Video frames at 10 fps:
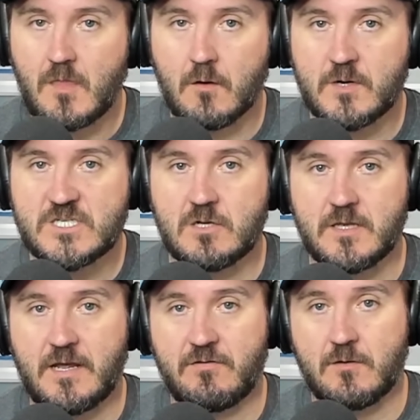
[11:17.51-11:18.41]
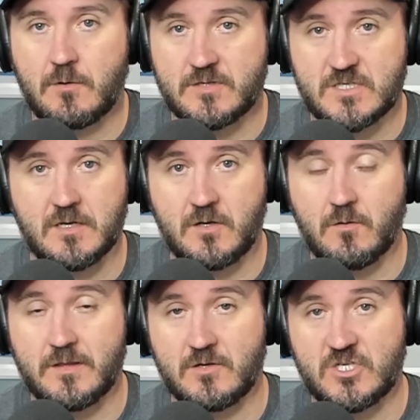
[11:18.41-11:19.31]
Originally, I thought we were just going to
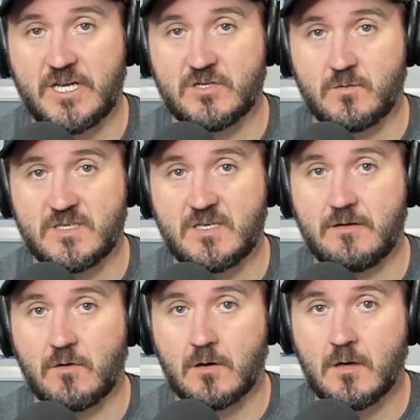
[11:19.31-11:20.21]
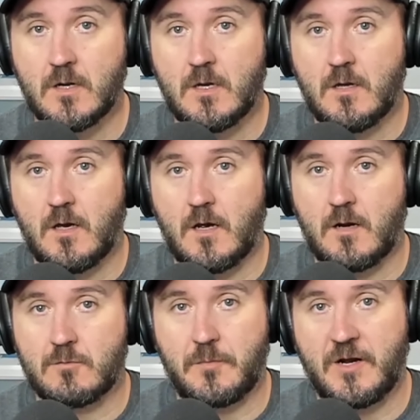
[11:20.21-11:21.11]
go in there, change a receiver,
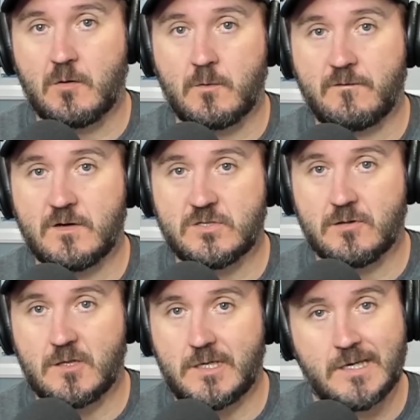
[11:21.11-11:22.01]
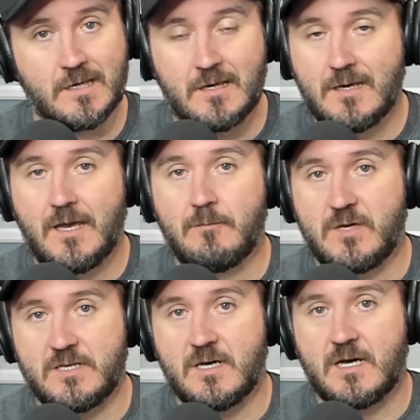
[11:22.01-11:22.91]
um, repair a refrigerant leak, and
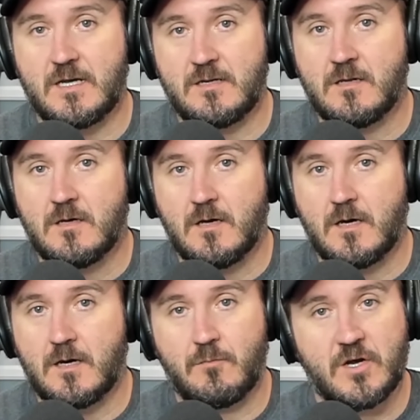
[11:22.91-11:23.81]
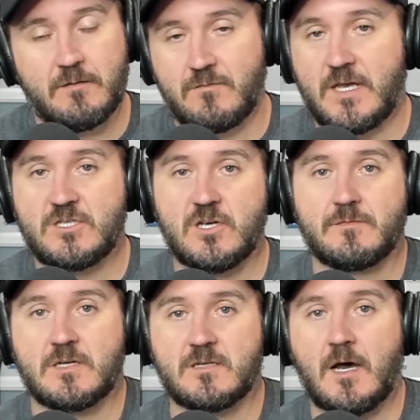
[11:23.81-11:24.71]
be done. Uh, but they
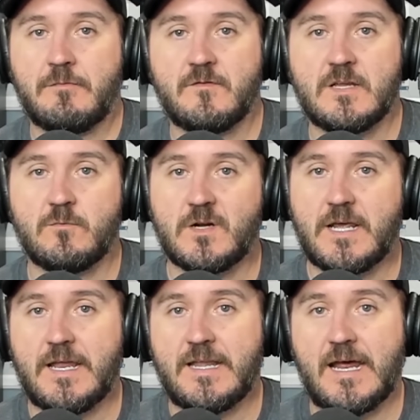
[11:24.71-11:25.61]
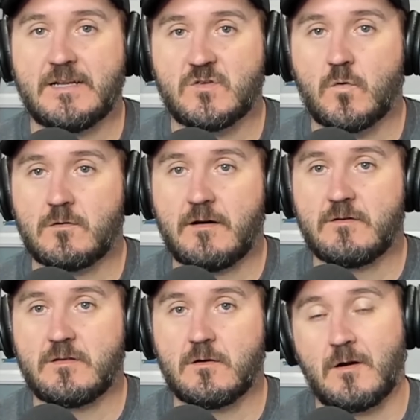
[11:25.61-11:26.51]
jumped on top of it and went ahead and had us order
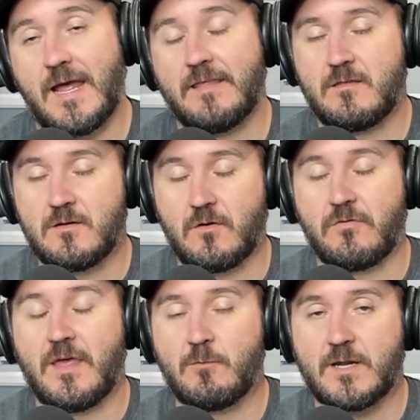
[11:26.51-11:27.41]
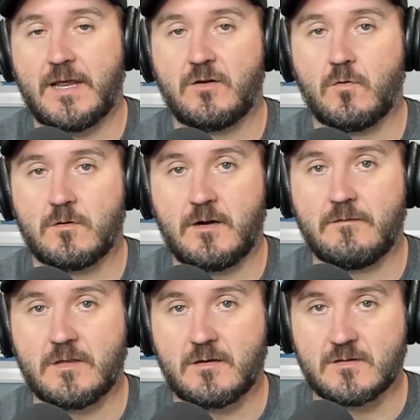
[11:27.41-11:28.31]
everything, or had you know they went ahead and ordered
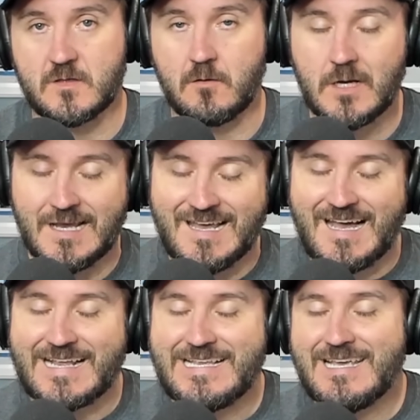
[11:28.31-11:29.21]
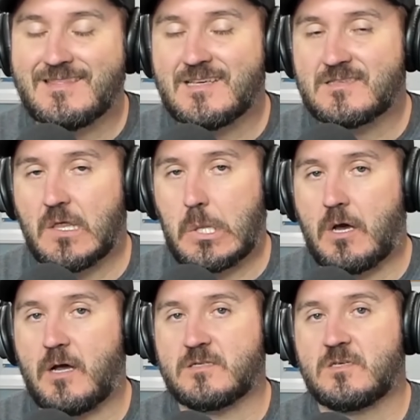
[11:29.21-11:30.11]
everything. So I get this a
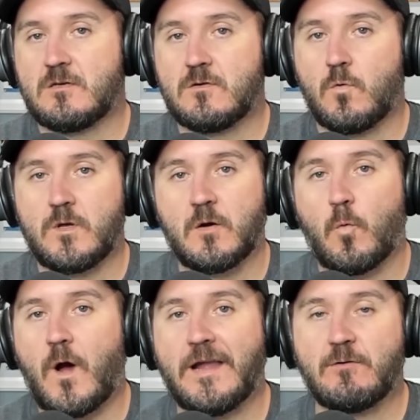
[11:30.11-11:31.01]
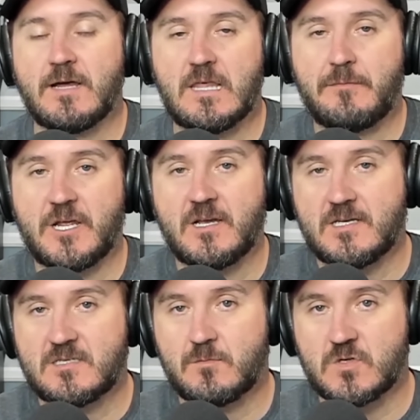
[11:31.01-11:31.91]
lot too. You know, why do I let my
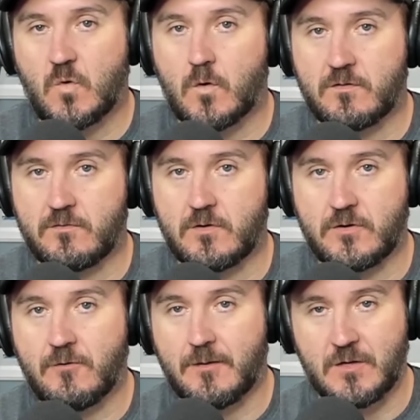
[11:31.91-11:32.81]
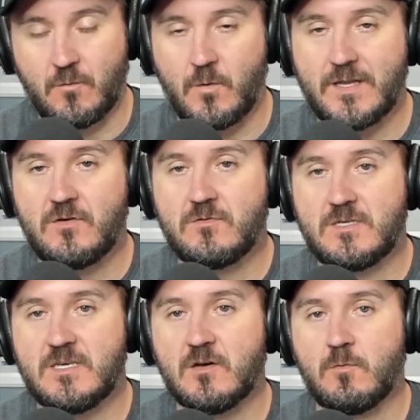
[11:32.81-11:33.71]
customers order their own equipment? When you
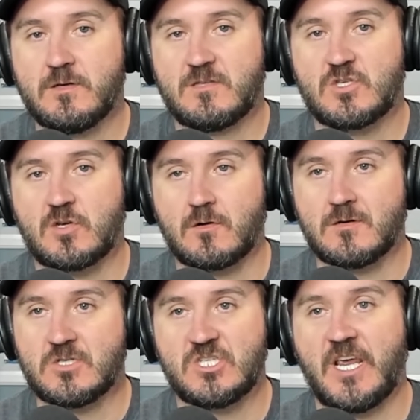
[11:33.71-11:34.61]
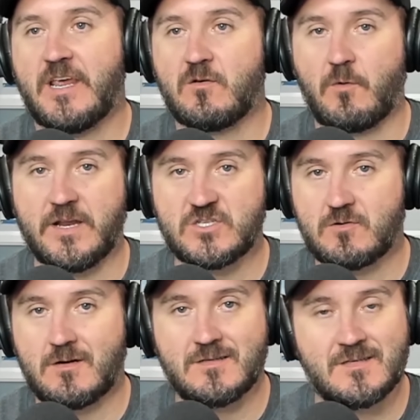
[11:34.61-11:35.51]
deal with certain chain
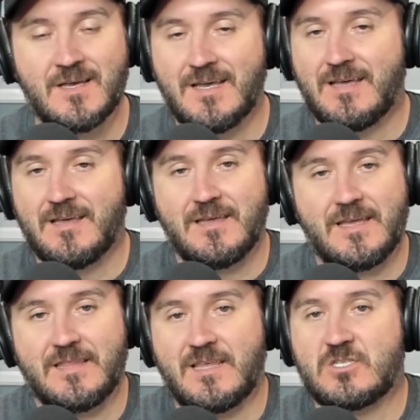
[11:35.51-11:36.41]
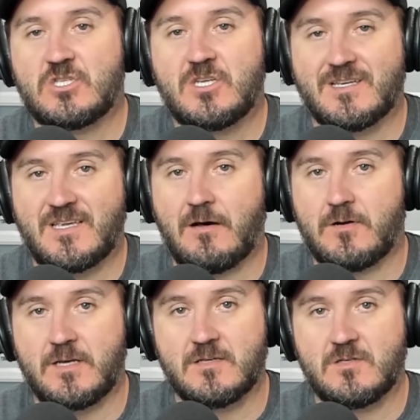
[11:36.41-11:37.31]
restaurants, it, that's just how
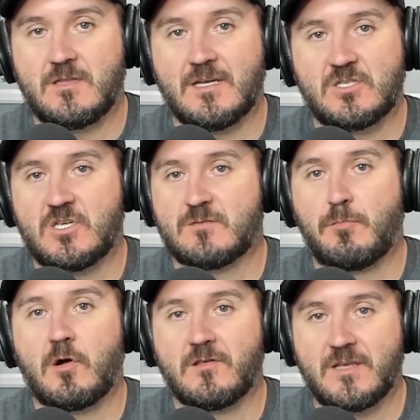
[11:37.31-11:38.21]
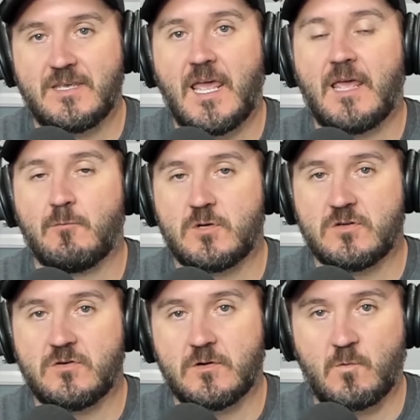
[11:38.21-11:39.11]
it is. That's just part of the game when
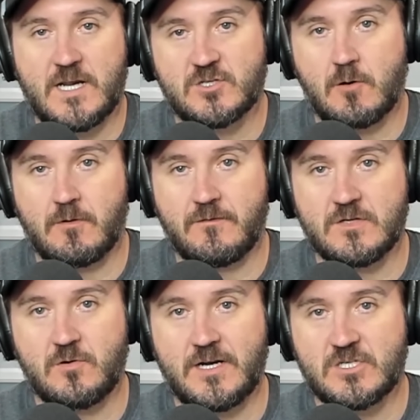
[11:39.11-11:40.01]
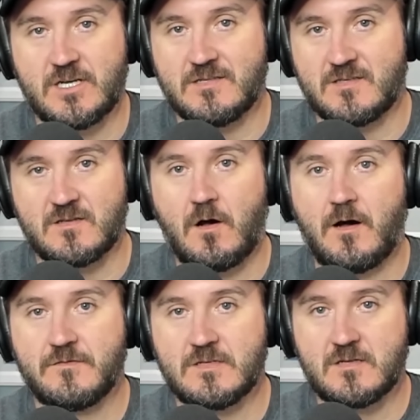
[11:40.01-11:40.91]
you're doing restaurant refrigeration. Is is
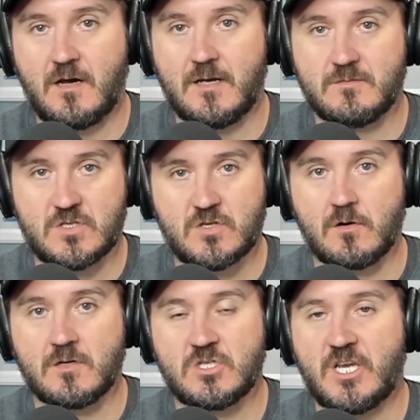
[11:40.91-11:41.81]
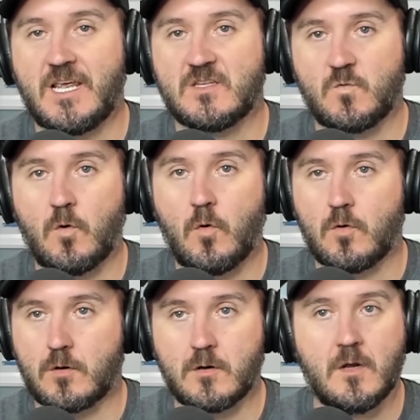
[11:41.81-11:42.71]
oftentimes certain chains will
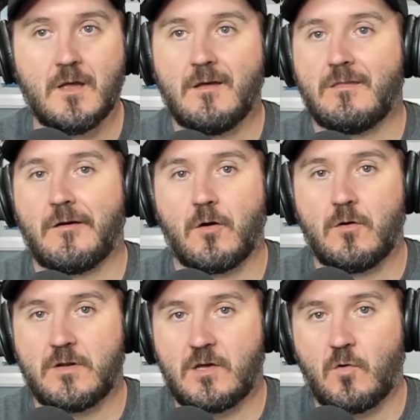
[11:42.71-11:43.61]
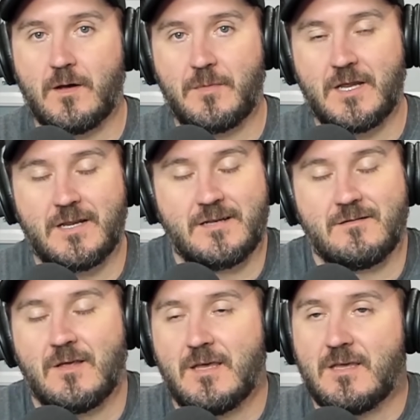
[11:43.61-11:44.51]
order their own equipment,
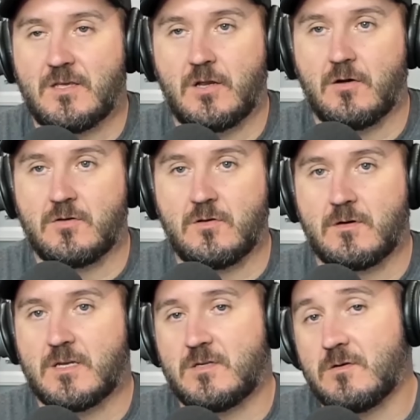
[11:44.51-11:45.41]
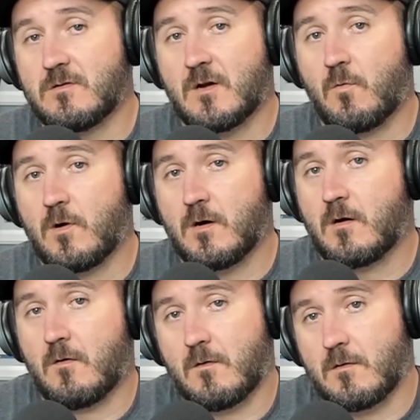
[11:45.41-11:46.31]
and you know you can do their
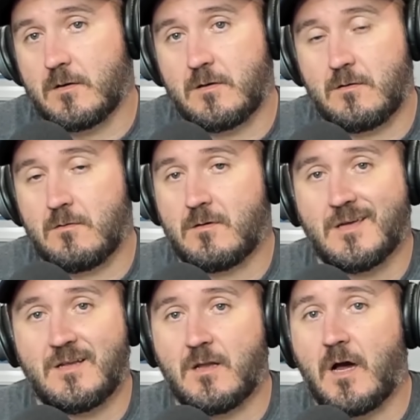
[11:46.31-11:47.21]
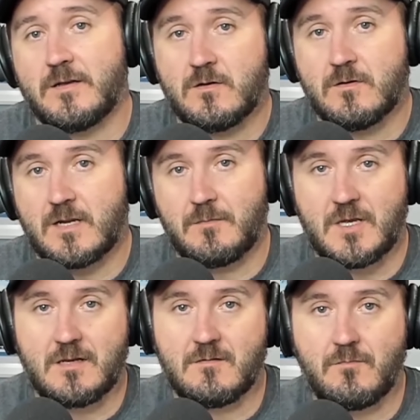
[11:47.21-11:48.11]
work or you cannot do it. I
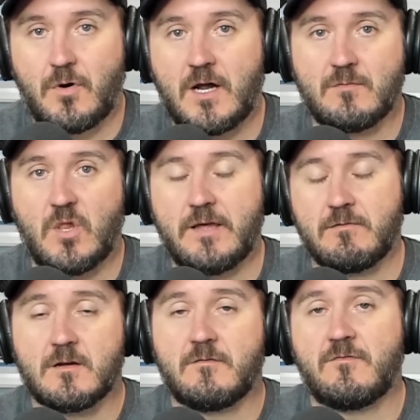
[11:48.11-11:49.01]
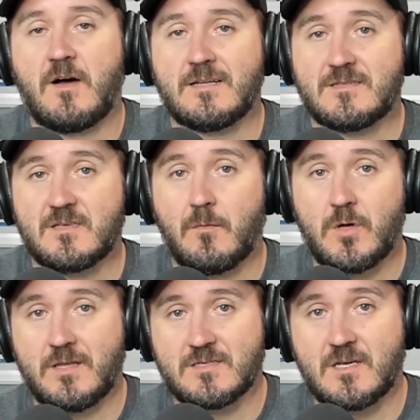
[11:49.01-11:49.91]
mean, bottom line, they're going to find
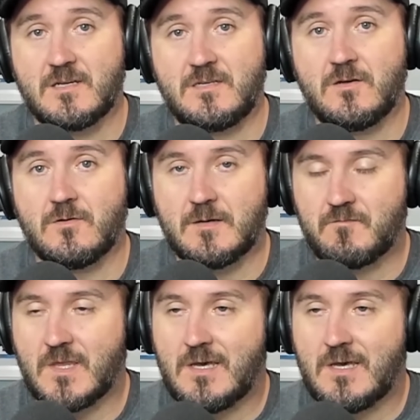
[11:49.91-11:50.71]
someone that's going to do it.